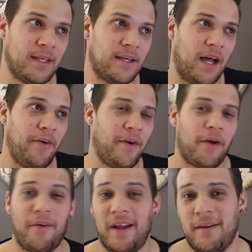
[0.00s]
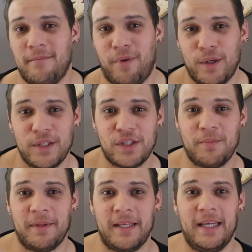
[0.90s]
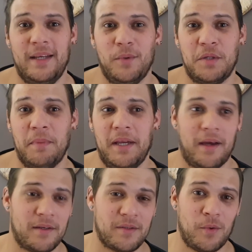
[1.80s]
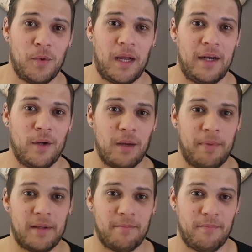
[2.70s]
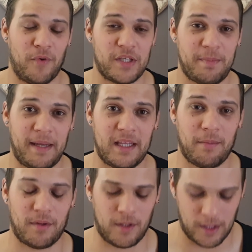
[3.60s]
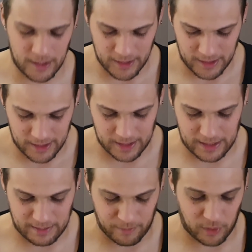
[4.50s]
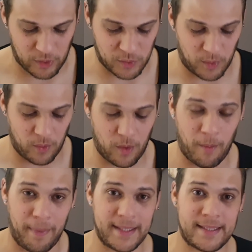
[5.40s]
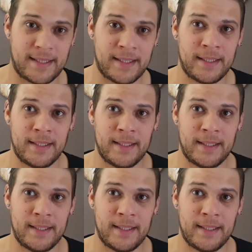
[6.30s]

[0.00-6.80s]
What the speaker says: 100-odd run partnership at the end, which made our scoreline look a bit respectable, because we were a bit